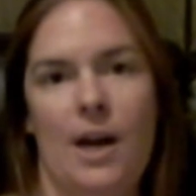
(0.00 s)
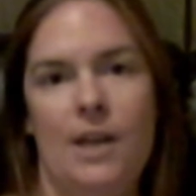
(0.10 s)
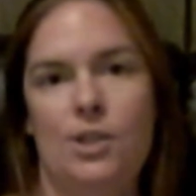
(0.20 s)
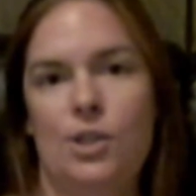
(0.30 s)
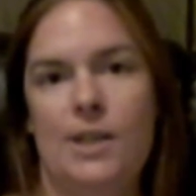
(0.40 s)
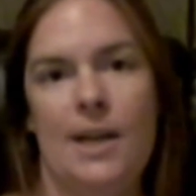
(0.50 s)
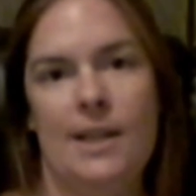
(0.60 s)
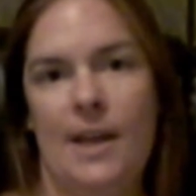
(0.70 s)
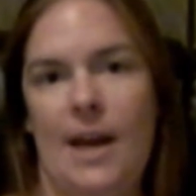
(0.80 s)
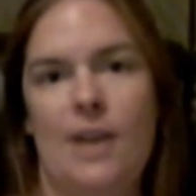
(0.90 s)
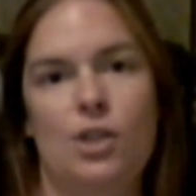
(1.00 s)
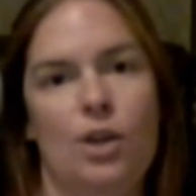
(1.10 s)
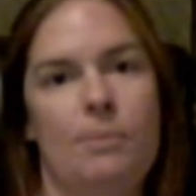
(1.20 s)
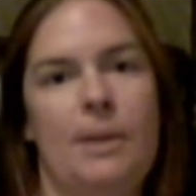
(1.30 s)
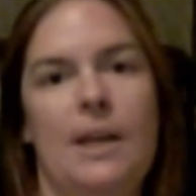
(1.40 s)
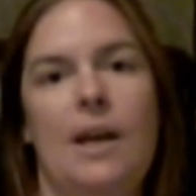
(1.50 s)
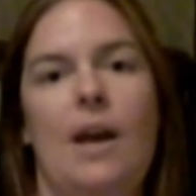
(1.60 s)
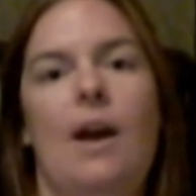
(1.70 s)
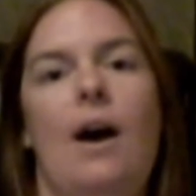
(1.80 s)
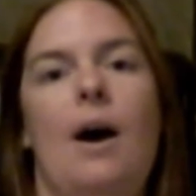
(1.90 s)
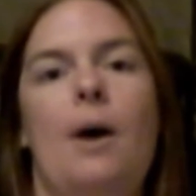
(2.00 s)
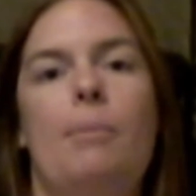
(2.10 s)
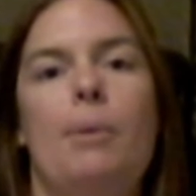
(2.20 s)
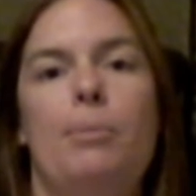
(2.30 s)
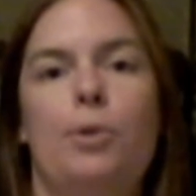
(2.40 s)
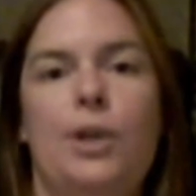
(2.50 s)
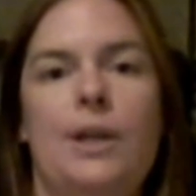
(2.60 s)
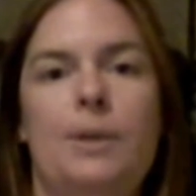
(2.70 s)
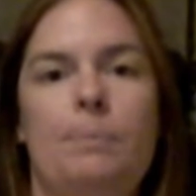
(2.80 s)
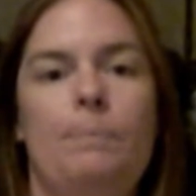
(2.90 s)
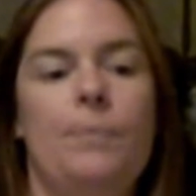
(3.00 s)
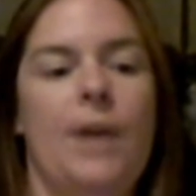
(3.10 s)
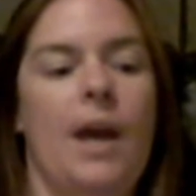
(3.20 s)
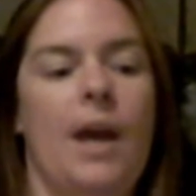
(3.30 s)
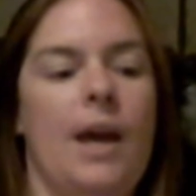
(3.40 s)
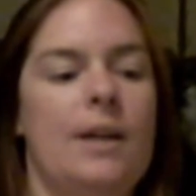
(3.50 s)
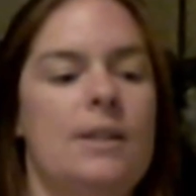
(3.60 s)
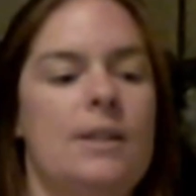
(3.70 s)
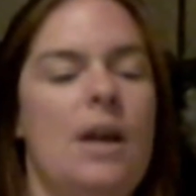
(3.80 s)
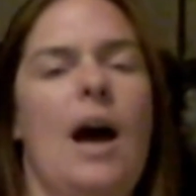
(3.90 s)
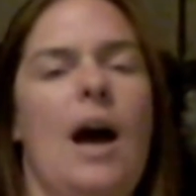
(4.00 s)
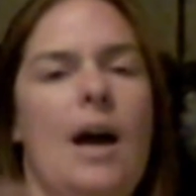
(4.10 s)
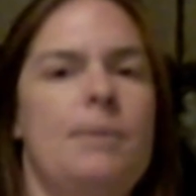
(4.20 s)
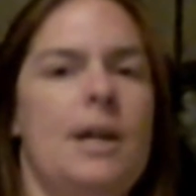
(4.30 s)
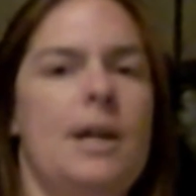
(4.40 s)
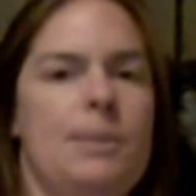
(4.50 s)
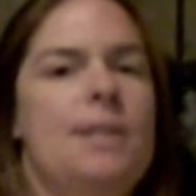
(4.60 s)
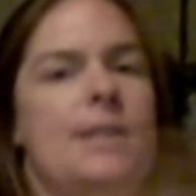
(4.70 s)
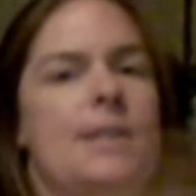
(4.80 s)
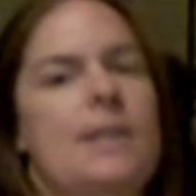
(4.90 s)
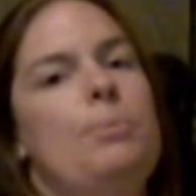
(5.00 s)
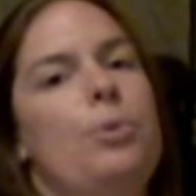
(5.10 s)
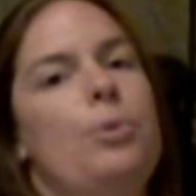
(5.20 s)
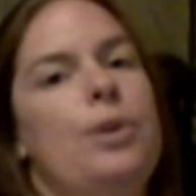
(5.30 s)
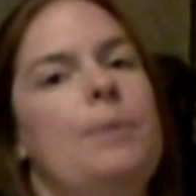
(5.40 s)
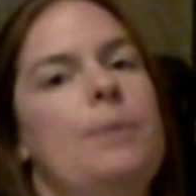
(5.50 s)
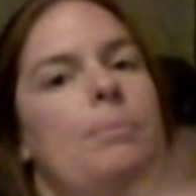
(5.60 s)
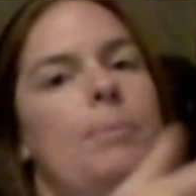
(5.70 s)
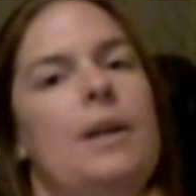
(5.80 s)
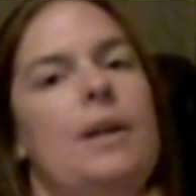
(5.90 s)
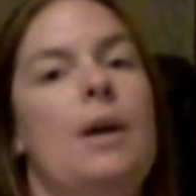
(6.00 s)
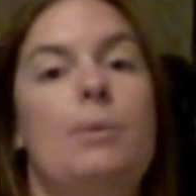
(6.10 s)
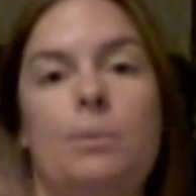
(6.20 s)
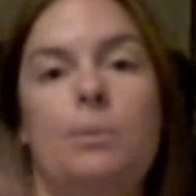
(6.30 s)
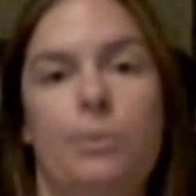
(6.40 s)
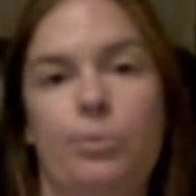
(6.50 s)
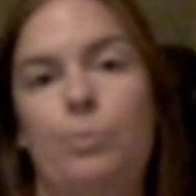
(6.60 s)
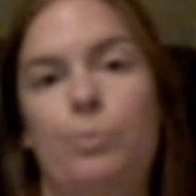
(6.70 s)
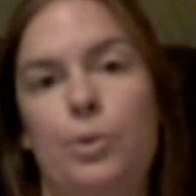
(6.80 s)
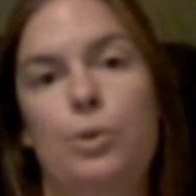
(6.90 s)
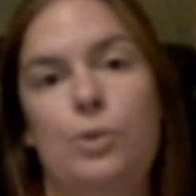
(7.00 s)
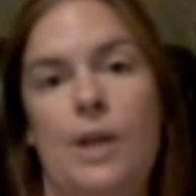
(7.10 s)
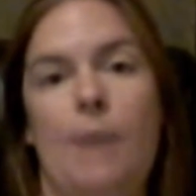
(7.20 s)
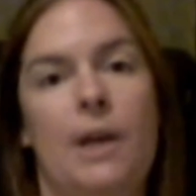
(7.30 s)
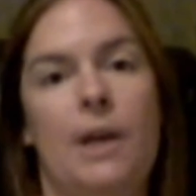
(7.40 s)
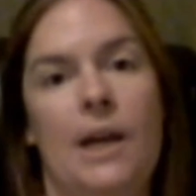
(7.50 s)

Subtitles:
I just had the cash on me, my per diem, and I deposited the per diem, but I was able to use that money.